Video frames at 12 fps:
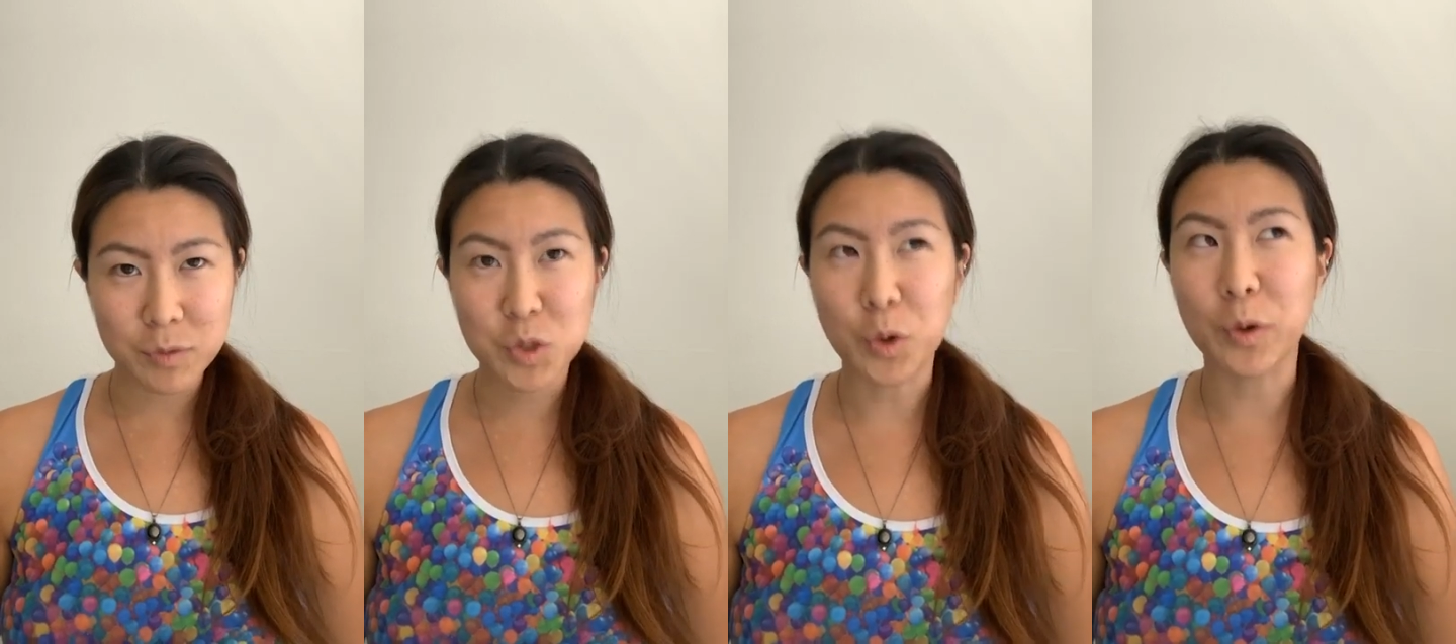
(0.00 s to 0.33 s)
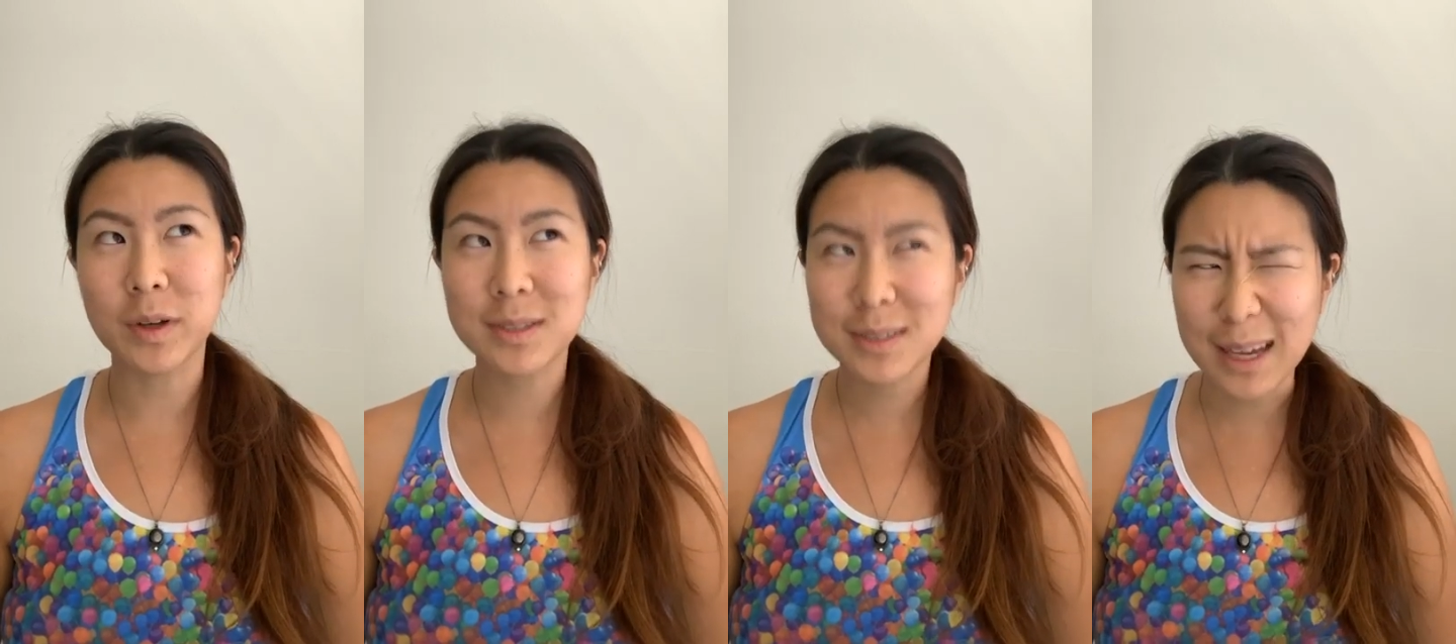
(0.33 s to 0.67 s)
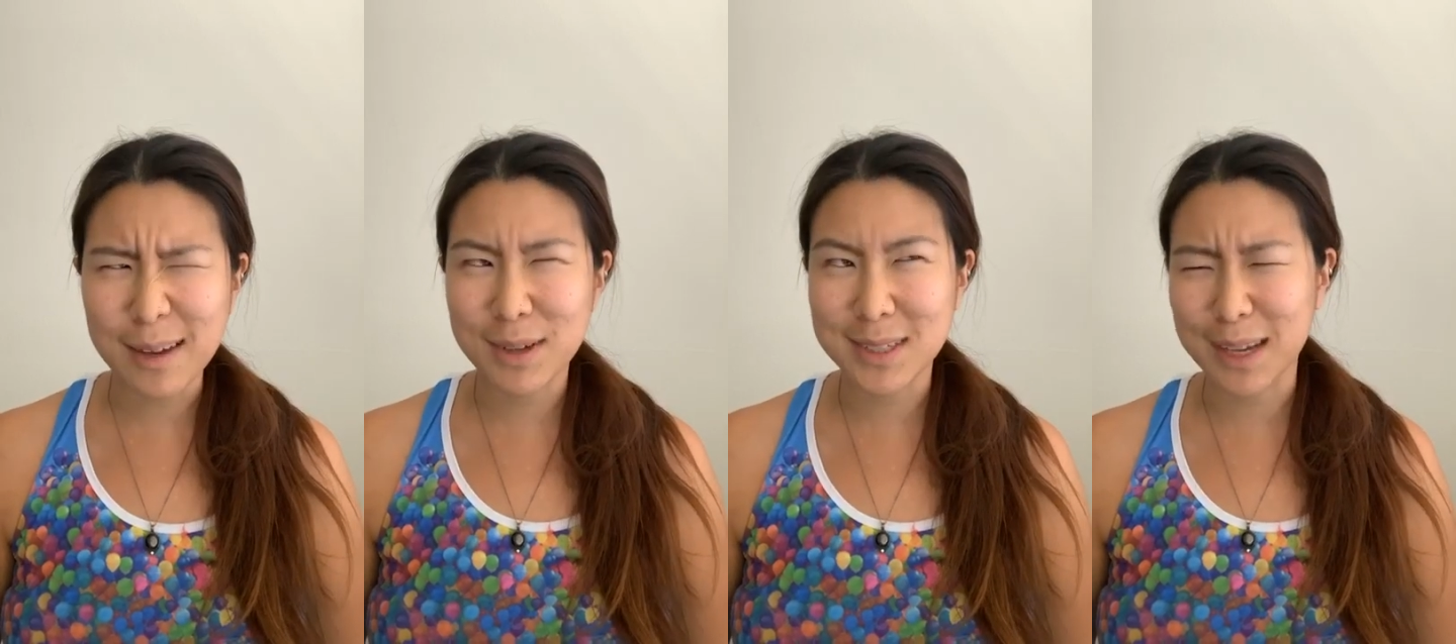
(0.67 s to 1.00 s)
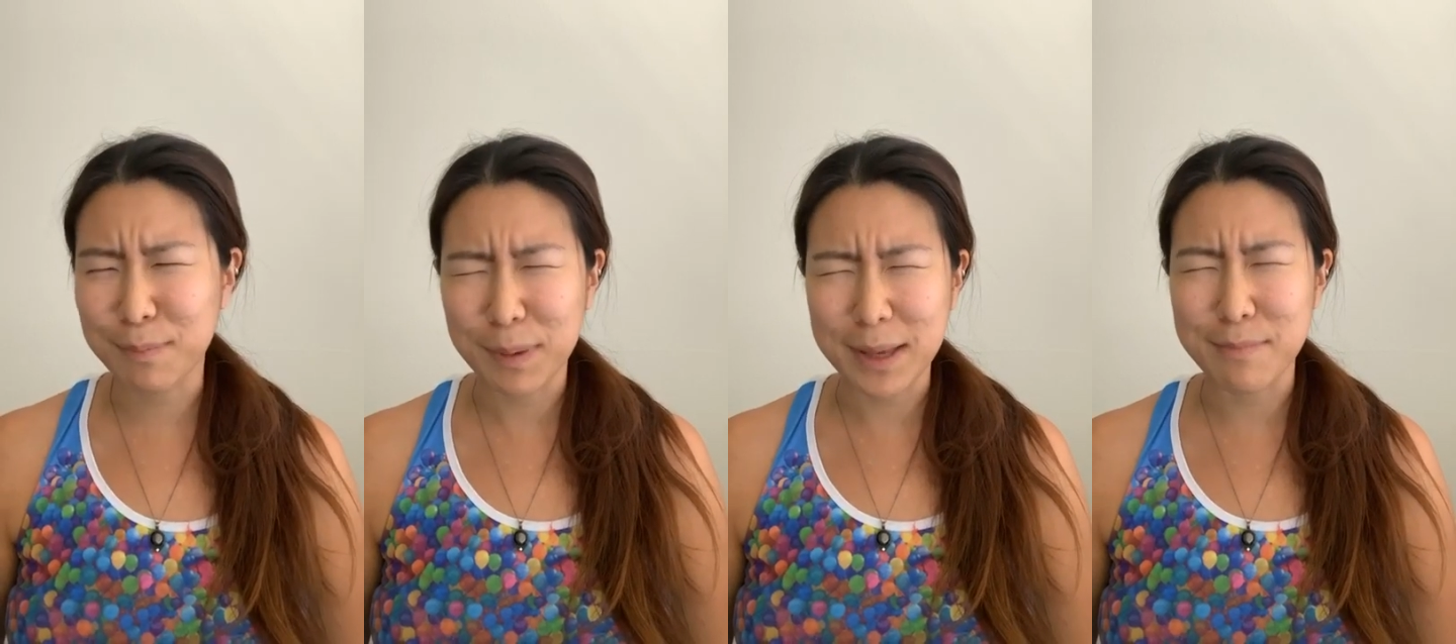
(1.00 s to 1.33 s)
So it's same as
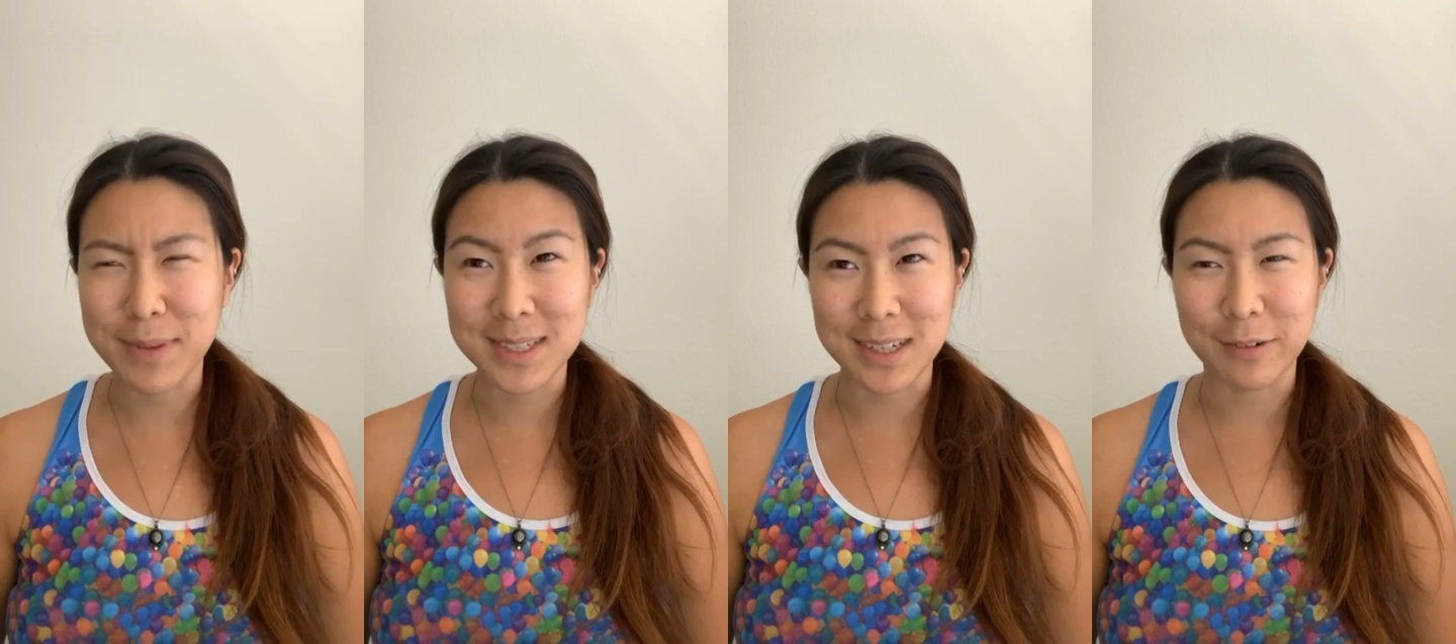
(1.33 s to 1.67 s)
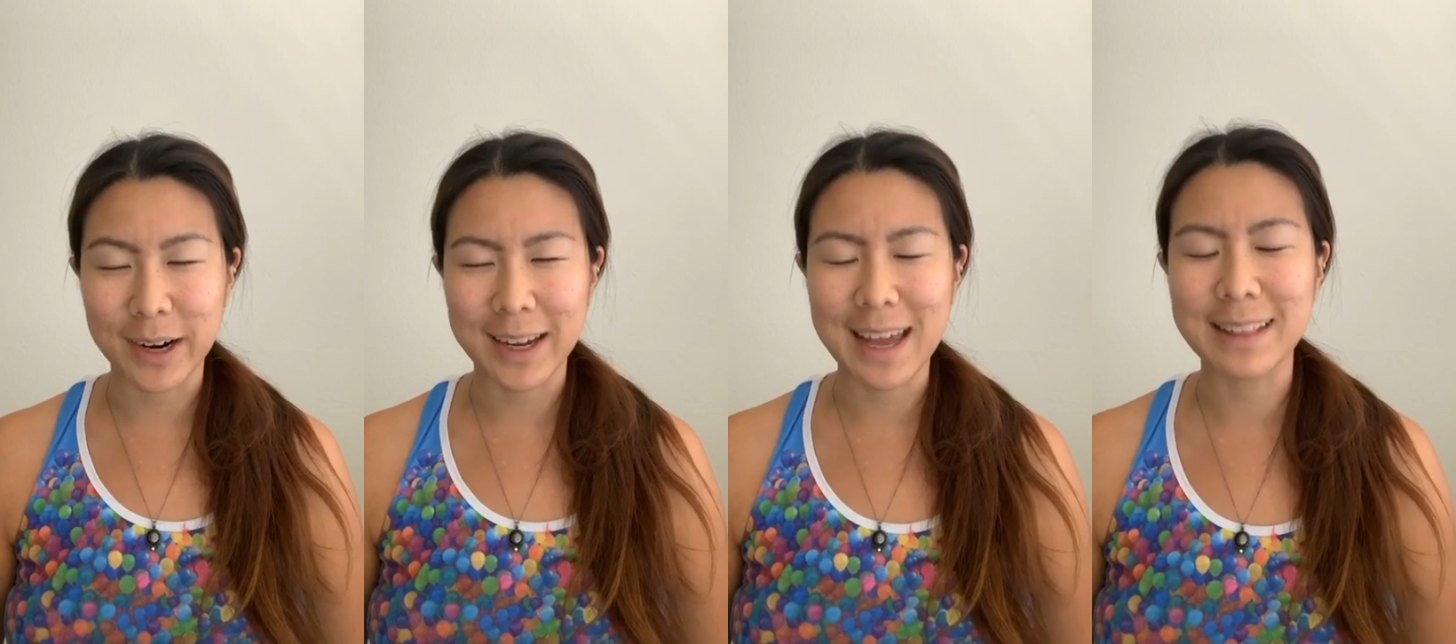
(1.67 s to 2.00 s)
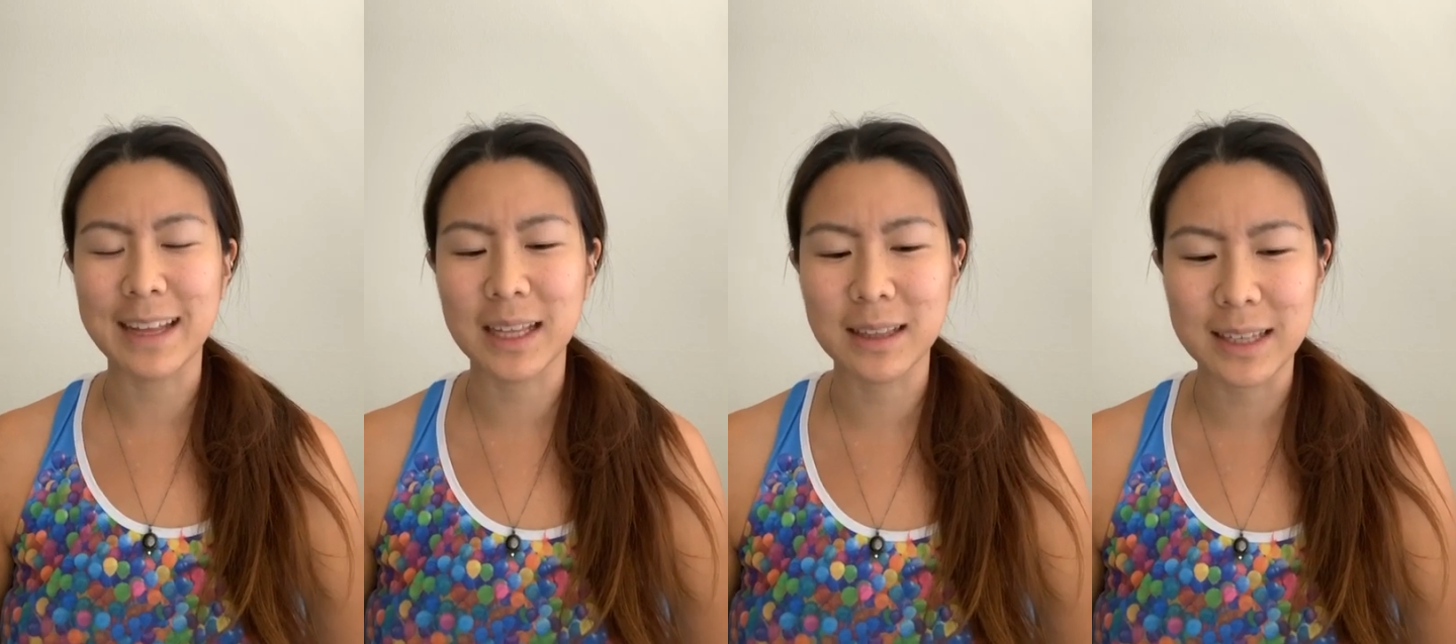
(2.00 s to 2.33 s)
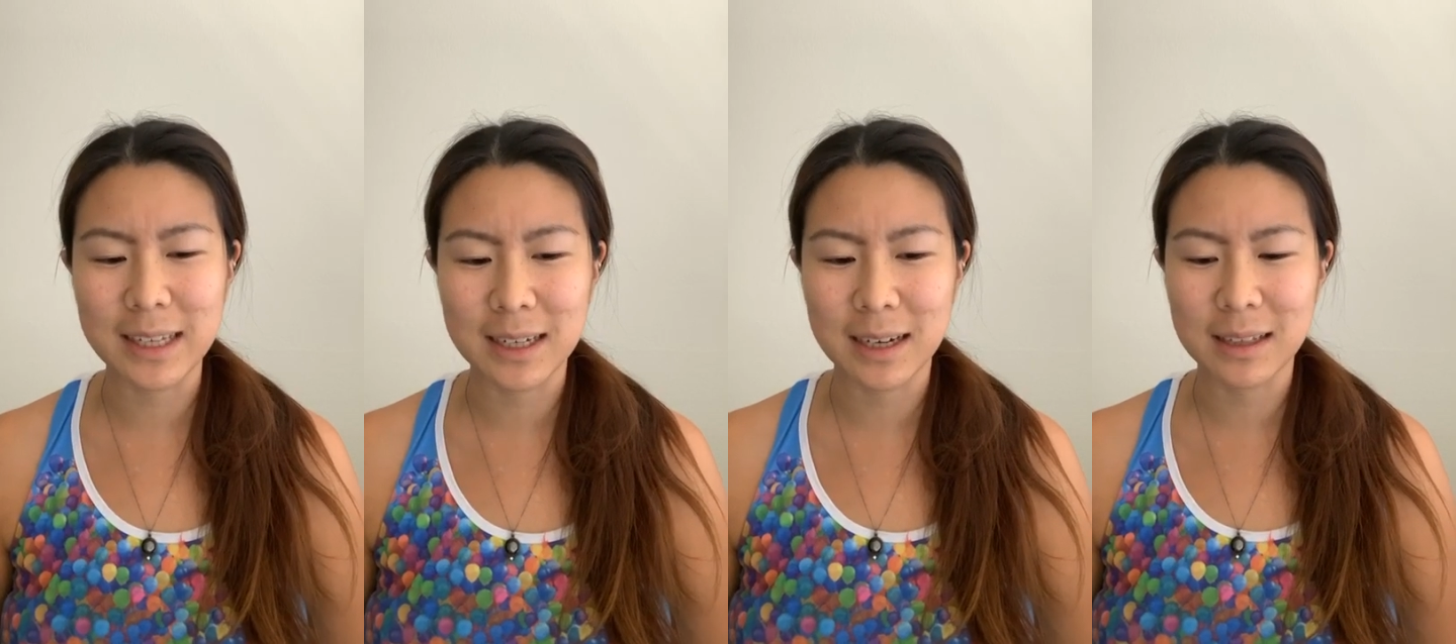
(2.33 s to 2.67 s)
like being busy, right? And then
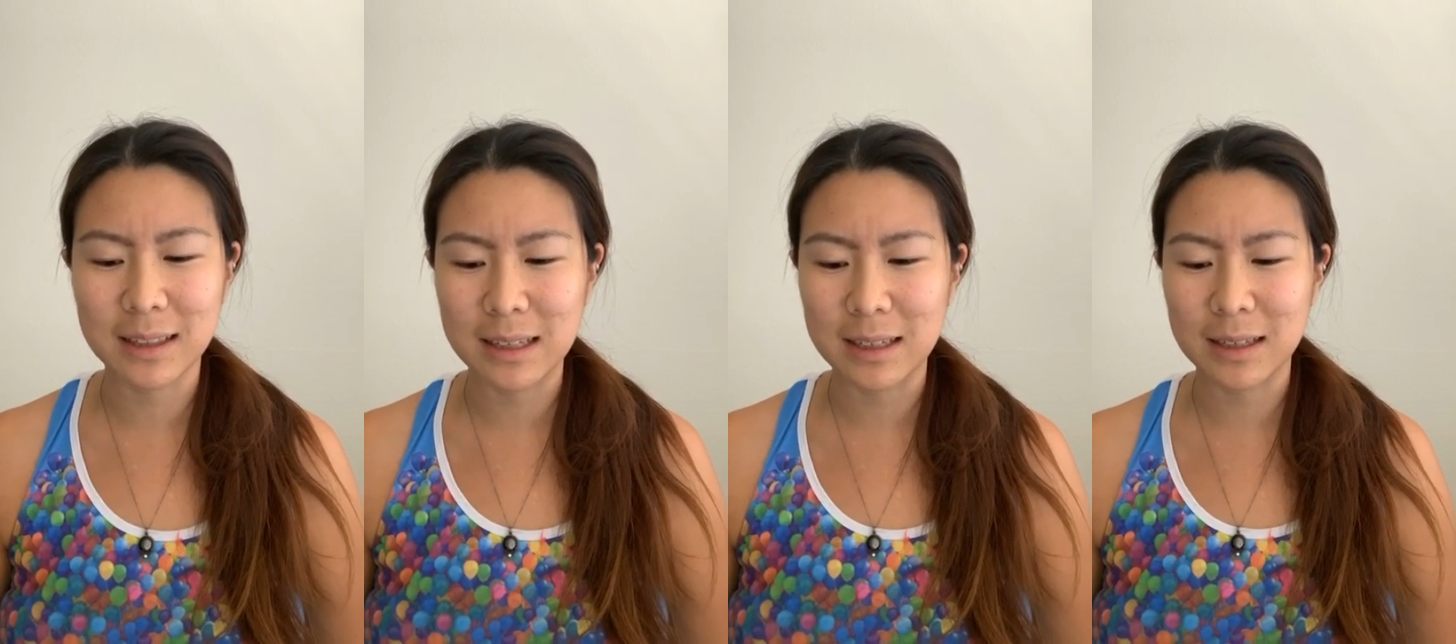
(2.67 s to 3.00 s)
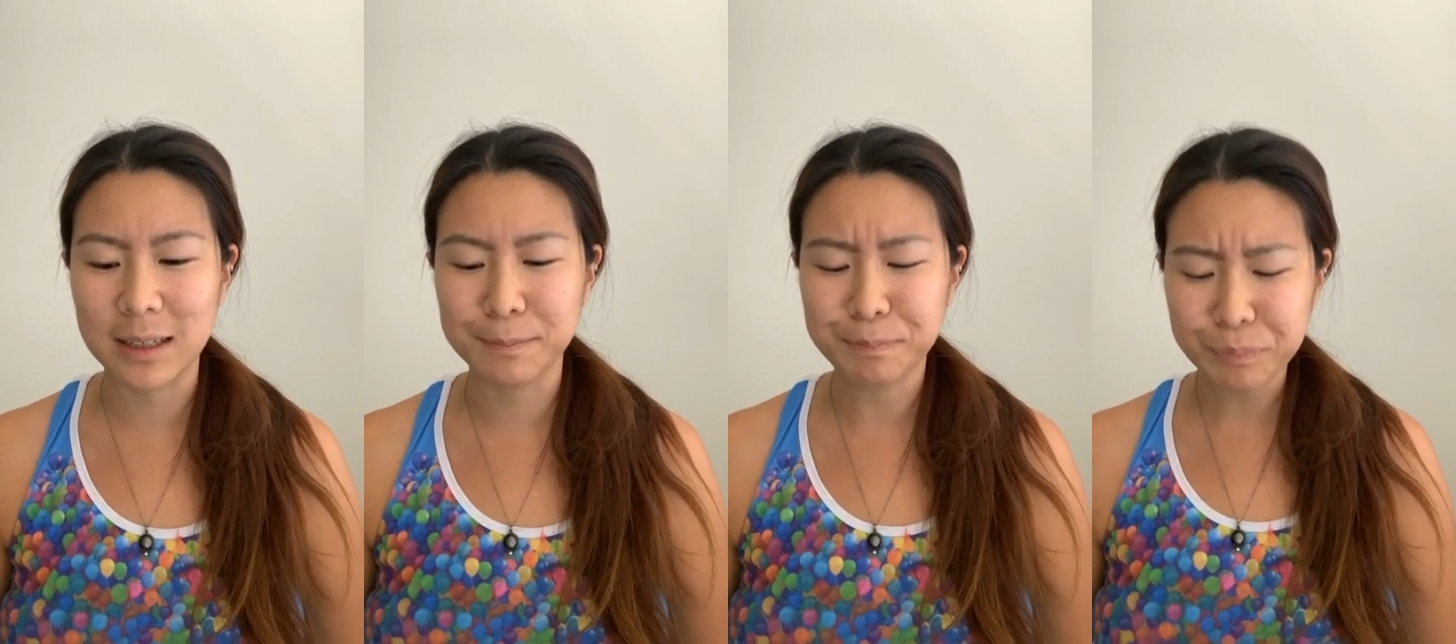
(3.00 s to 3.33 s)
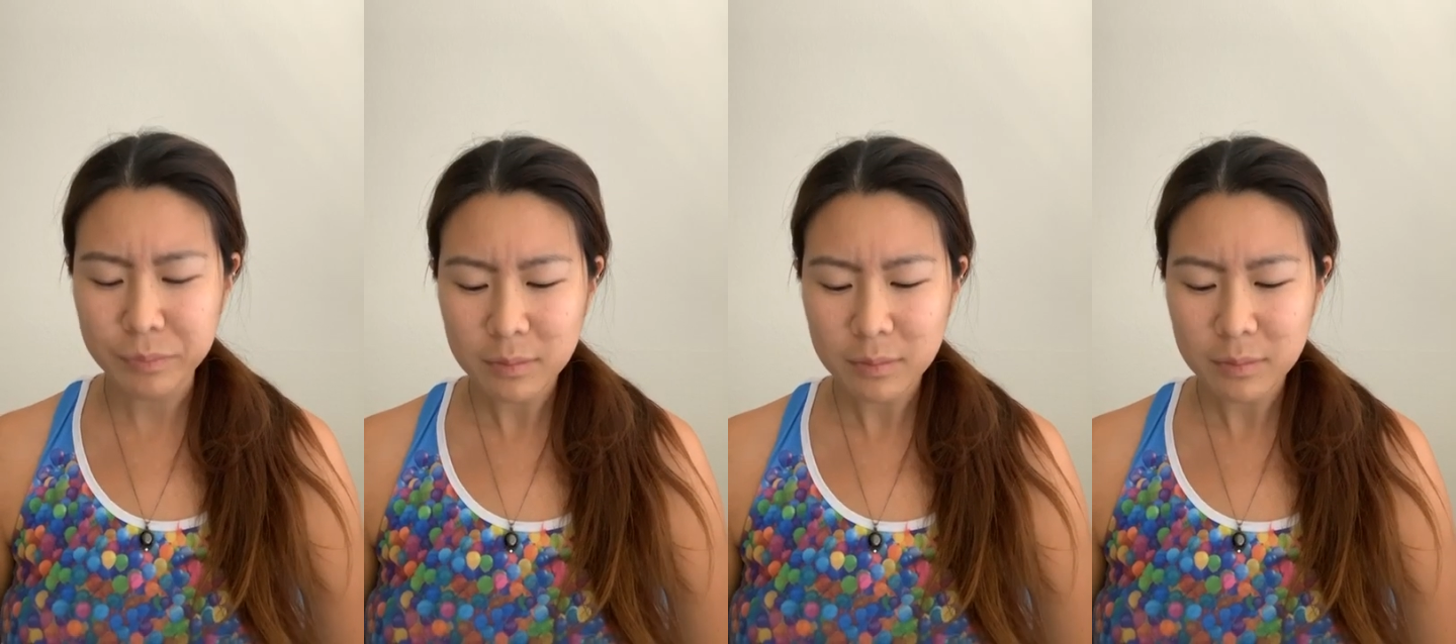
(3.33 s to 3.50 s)
the